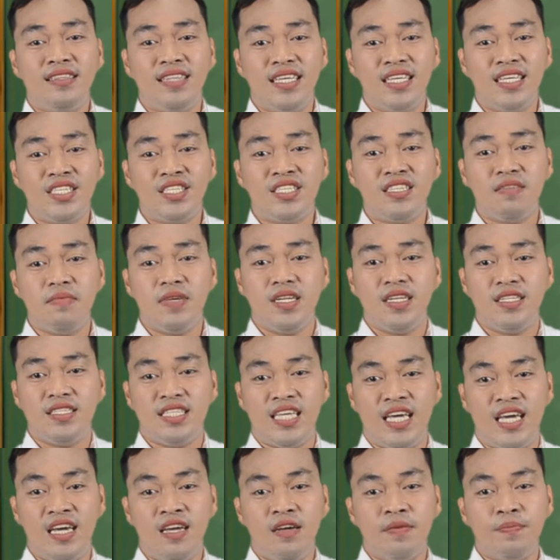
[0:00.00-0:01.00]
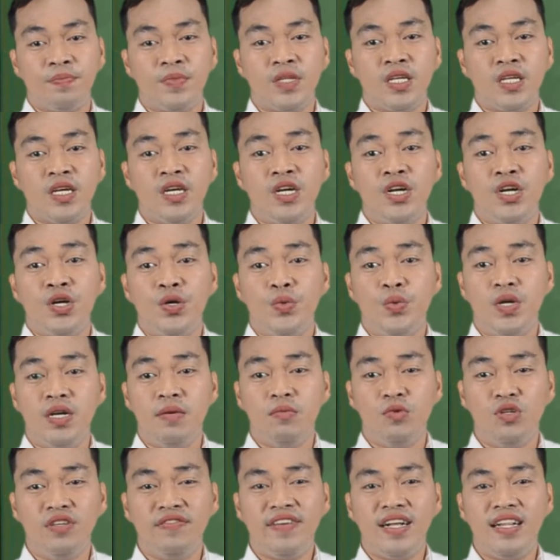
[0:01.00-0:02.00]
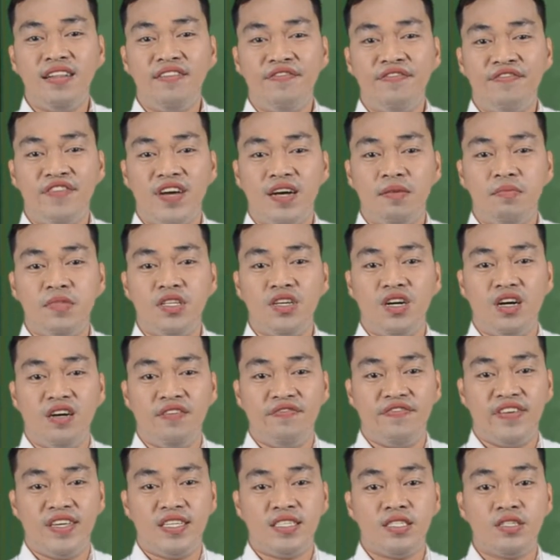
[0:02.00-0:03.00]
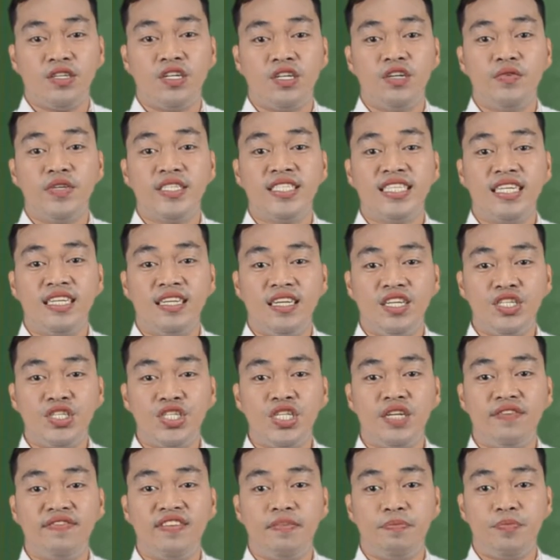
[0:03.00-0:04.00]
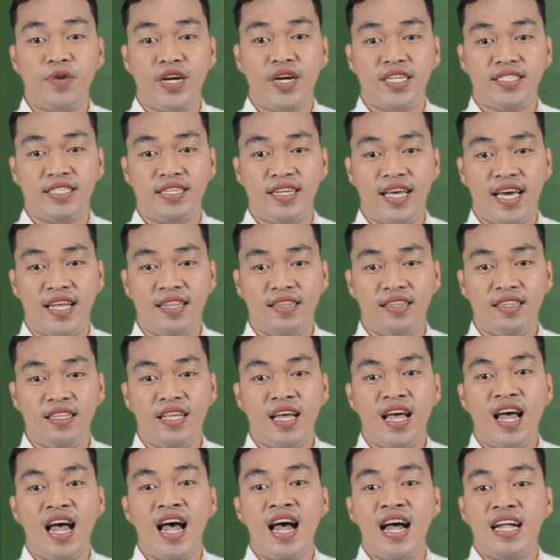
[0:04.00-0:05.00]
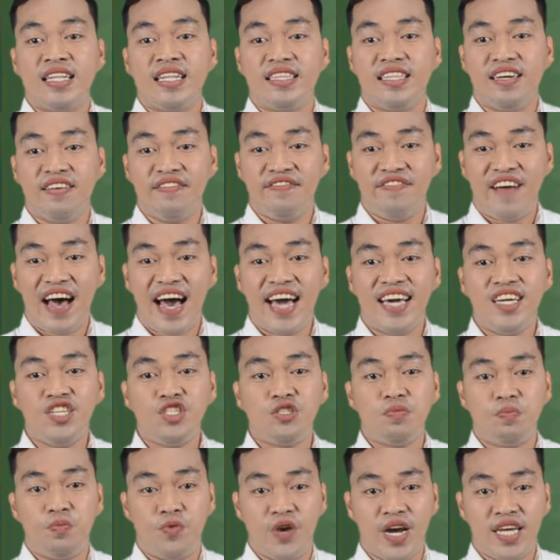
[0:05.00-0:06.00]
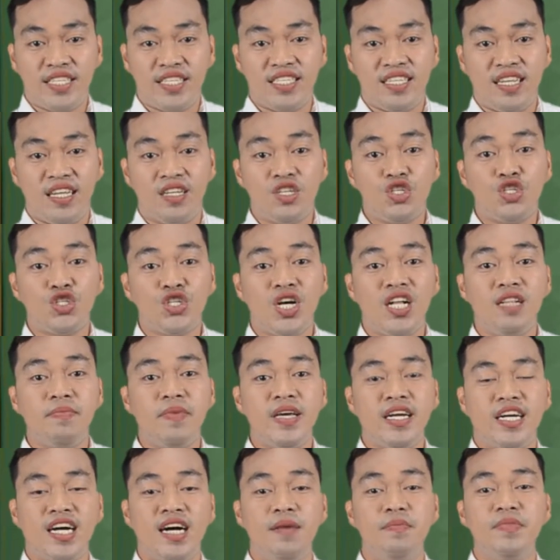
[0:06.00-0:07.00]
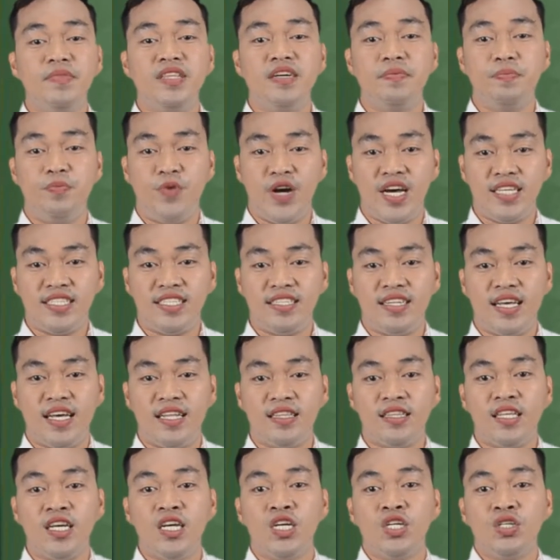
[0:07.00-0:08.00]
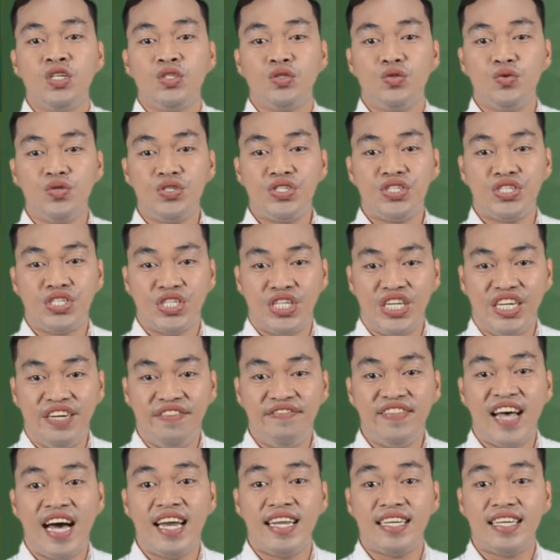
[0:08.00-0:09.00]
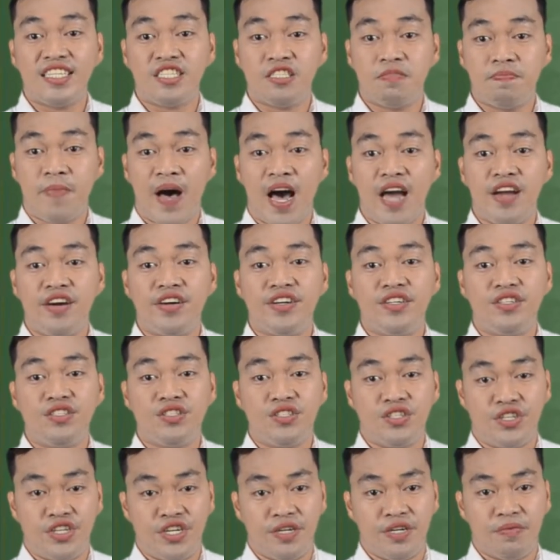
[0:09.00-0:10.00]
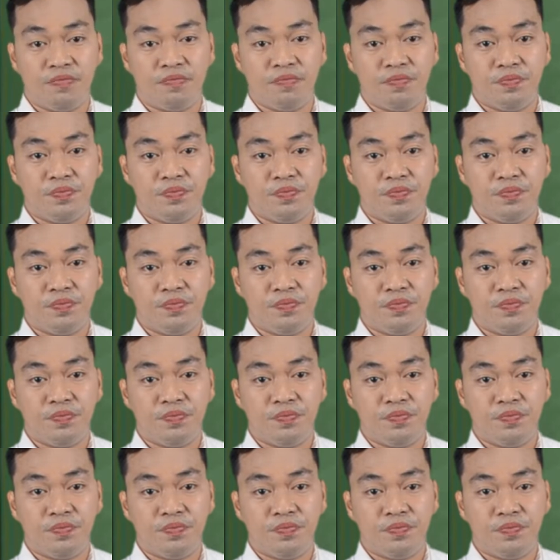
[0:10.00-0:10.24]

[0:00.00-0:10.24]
disability, removal from the office or resignation of the president, the vice president shall become the president to serve the unexpired term.